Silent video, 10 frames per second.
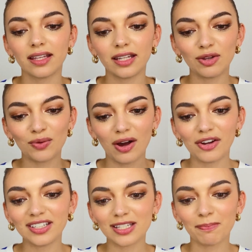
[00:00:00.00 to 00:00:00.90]
you are
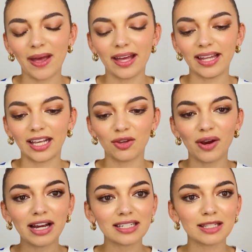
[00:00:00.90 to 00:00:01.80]
in
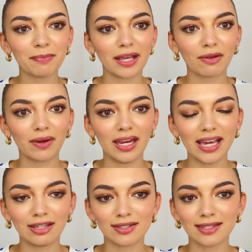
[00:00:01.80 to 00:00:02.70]
this bakery
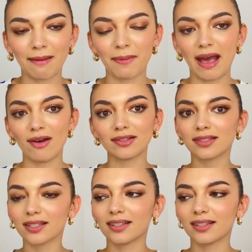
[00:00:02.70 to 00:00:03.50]
and you step out